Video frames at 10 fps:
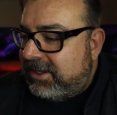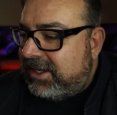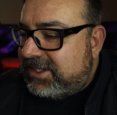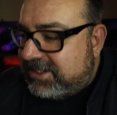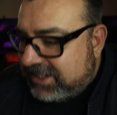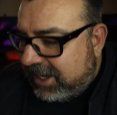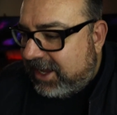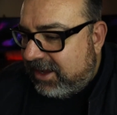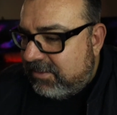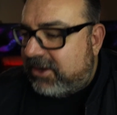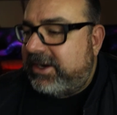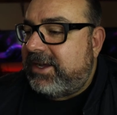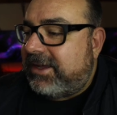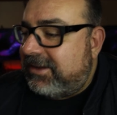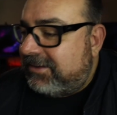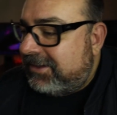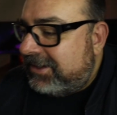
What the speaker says: See, Monica.